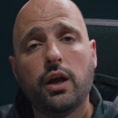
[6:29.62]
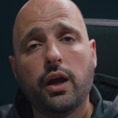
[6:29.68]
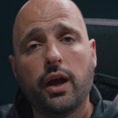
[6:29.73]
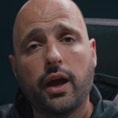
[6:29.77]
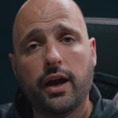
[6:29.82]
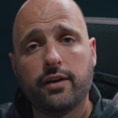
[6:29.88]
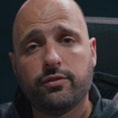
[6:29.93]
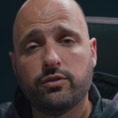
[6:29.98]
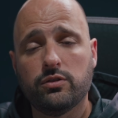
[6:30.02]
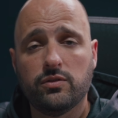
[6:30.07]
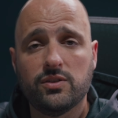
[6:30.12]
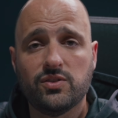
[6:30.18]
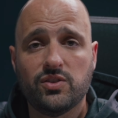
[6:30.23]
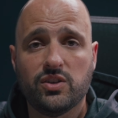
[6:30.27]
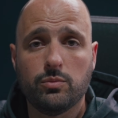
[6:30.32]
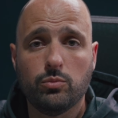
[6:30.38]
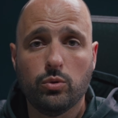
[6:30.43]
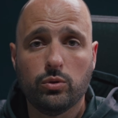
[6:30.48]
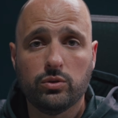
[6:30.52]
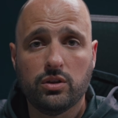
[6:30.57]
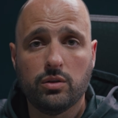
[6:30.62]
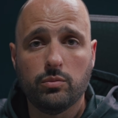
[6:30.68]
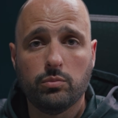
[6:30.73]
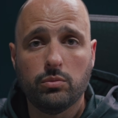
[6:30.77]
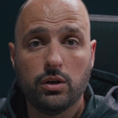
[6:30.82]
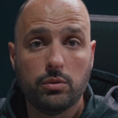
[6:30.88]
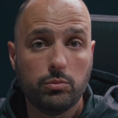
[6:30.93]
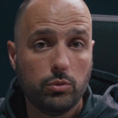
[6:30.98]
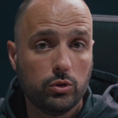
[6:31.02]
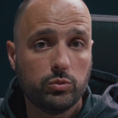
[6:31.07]
after visiting
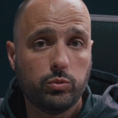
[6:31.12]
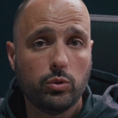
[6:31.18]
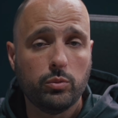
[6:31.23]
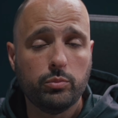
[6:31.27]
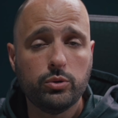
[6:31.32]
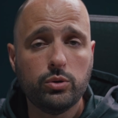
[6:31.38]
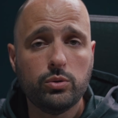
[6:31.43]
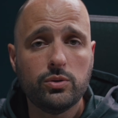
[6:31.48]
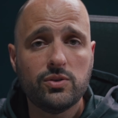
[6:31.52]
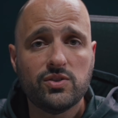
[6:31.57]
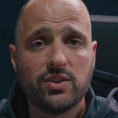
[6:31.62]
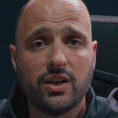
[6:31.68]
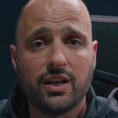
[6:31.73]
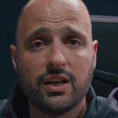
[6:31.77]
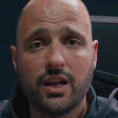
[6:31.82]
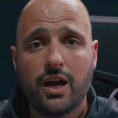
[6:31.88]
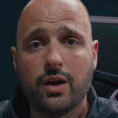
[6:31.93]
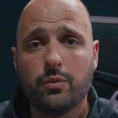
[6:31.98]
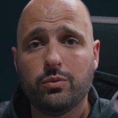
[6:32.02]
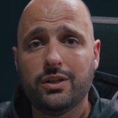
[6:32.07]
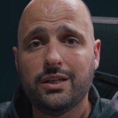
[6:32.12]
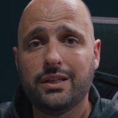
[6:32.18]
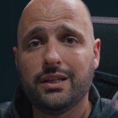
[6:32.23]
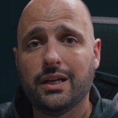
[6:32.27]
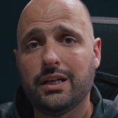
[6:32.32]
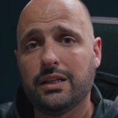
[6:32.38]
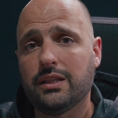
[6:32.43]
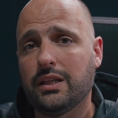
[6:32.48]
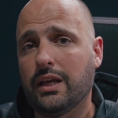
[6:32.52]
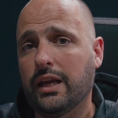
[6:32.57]
multiple booths and not really
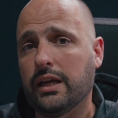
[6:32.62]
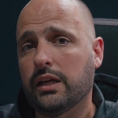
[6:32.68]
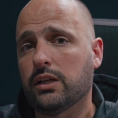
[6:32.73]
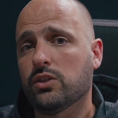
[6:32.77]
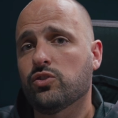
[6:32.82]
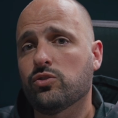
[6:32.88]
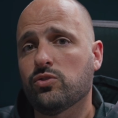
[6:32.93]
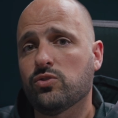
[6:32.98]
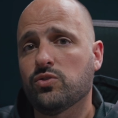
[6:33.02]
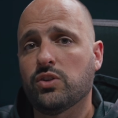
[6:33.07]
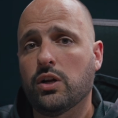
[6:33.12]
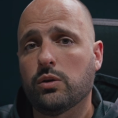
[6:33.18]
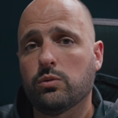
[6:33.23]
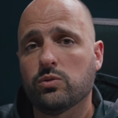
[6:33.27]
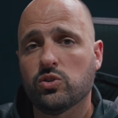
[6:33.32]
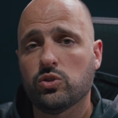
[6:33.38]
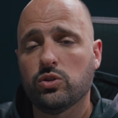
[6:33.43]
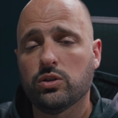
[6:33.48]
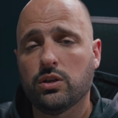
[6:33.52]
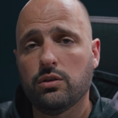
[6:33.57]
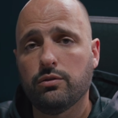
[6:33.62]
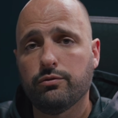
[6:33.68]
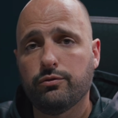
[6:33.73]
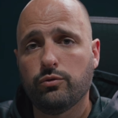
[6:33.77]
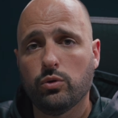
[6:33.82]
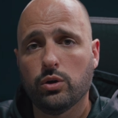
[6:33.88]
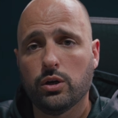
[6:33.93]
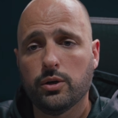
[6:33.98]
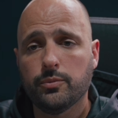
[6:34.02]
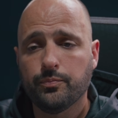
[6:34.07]
getting the answers that I was looking
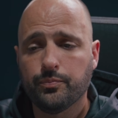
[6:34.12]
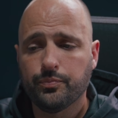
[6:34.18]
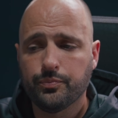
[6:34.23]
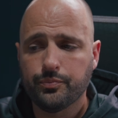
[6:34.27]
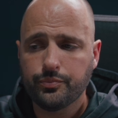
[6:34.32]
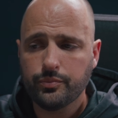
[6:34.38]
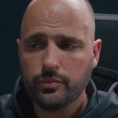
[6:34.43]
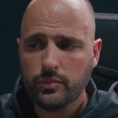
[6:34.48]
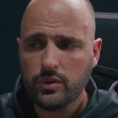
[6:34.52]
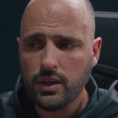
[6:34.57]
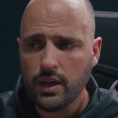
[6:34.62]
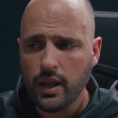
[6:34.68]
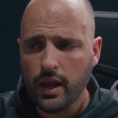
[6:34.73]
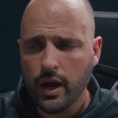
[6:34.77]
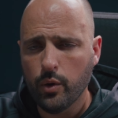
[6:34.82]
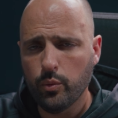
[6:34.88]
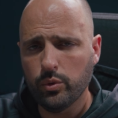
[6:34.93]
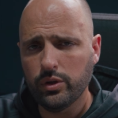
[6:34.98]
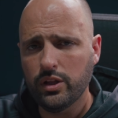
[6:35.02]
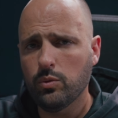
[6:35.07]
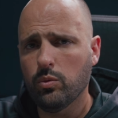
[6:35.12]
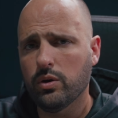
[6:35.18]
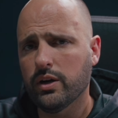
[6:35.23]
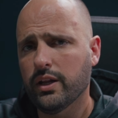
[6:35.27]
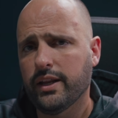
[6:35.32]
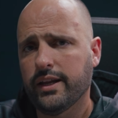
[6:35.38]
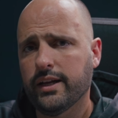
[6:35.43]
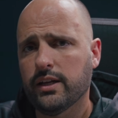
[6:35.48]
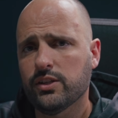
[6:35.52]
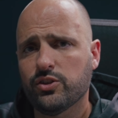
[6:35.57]
for. I really
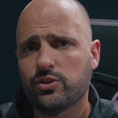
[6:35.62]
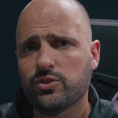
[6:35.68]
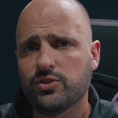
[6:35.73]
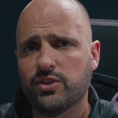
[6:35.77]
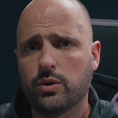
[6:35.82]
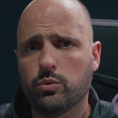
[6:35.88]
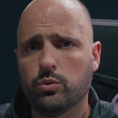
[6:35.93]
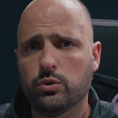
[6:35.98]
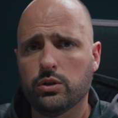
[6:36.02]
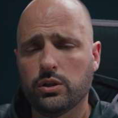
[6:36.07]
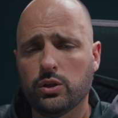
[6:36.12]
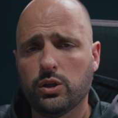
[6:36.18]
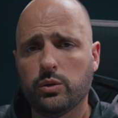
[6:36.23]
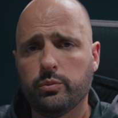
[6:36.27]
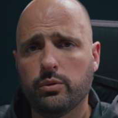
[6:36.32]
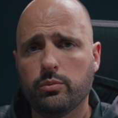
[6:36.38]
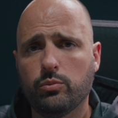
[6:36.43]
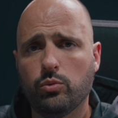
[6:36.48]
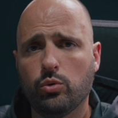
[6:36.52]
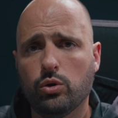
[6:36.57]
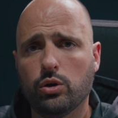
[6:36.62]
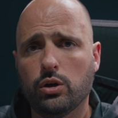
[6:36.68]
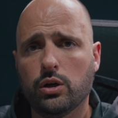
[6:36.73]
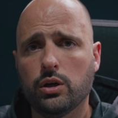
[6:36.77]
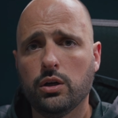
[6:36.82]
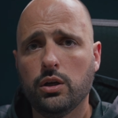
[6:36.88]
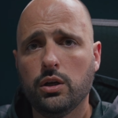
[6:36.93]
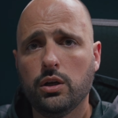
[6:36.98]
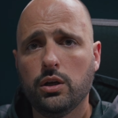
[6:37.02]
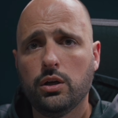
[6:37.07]
wanted answers that were a little bit
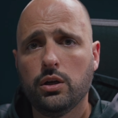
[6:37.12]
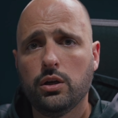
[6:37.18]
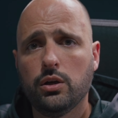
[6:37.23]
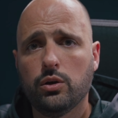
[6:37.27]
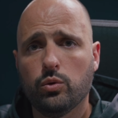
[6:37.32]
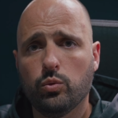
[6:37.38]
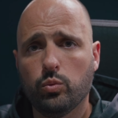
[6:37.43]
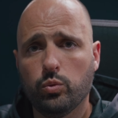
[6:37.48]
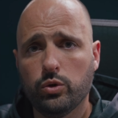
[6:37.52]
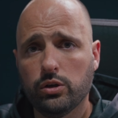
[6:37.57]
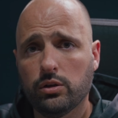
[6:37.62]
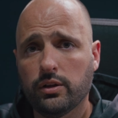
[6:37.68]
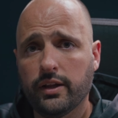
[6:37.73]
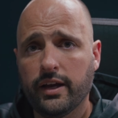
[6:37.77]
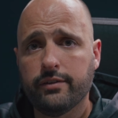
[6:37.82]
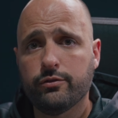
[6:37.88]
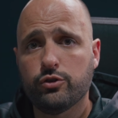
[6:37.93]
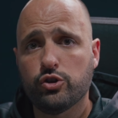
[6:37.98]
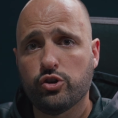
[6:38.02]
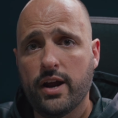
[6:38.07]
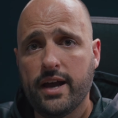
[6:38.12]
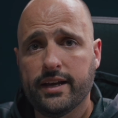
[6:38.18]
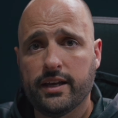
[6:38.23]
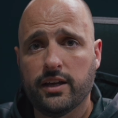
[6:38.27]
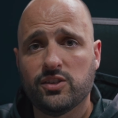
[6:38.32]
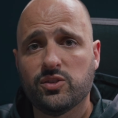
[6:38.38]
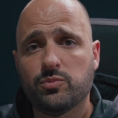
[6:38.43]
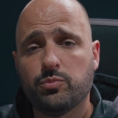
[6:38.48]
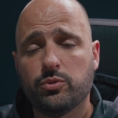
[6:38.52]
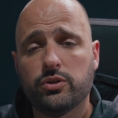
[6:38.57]
more real life track
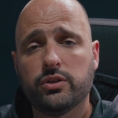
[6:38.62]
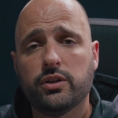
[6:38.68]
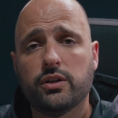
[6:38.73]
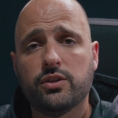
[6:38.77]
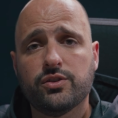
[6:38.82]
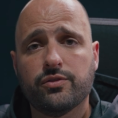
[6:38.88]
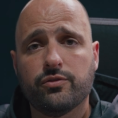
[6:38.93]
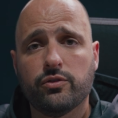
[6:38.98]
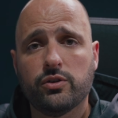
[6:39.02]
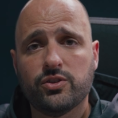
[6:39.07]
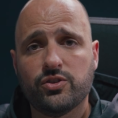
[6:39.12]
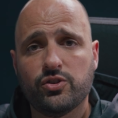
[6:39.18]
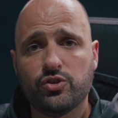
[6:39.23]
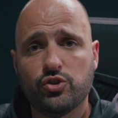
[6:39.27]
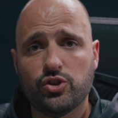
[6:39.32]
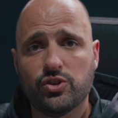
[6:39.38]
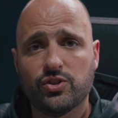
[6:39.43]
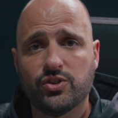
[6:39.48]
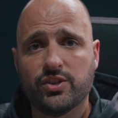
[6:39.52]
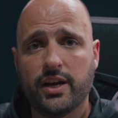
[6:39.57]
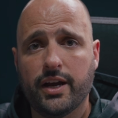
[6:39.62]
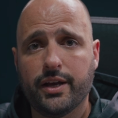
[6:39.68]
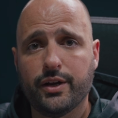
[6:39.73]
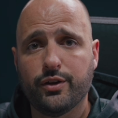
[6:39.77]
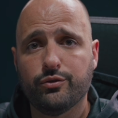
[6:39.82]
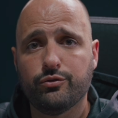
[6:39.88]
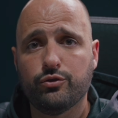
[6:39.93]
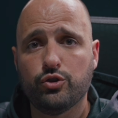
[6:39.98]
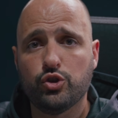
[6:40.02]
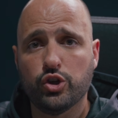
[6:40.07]
experience versus just kind
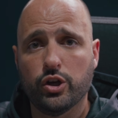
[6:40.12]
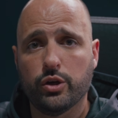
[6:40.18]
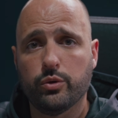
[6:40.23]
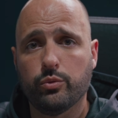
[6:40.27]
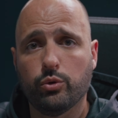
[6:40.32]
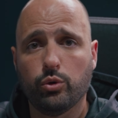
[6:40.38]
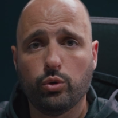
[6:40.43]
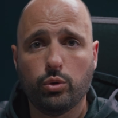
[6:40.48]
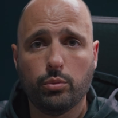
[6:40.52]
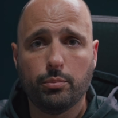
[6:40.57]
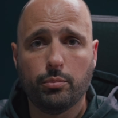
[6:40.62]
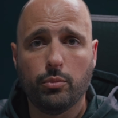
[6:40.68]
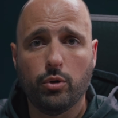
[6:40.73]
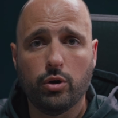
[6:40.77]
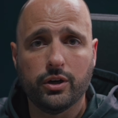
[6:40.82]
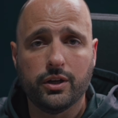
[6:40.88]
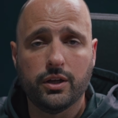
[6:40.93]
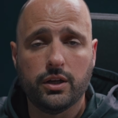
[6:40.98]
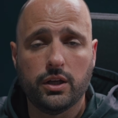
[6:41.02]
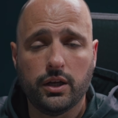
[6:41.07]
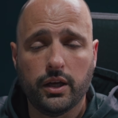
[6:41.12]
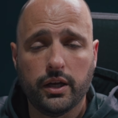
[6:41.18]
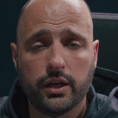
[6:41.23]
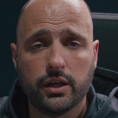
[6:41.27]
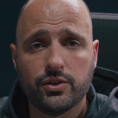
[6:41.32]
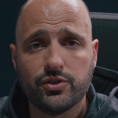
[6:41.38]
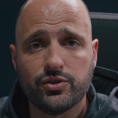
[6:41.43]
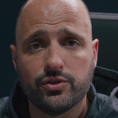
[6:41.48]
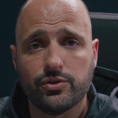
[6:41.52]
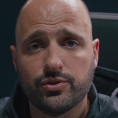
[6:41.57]
of general marketing
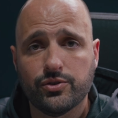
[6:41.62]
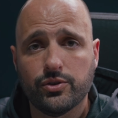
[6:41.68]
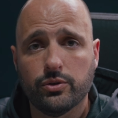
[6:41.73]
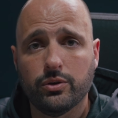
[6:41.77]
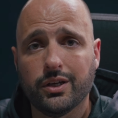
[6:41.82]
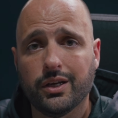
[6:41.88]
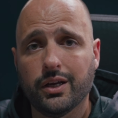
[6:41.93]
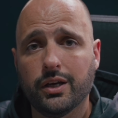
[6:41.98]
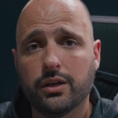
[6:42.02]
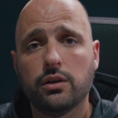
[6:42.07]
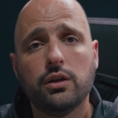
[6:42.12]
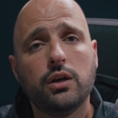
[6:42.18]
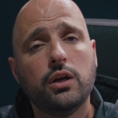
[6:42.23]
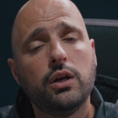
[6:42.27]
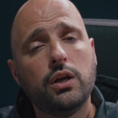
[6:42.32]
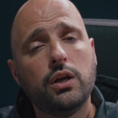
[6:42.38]
answers. So again,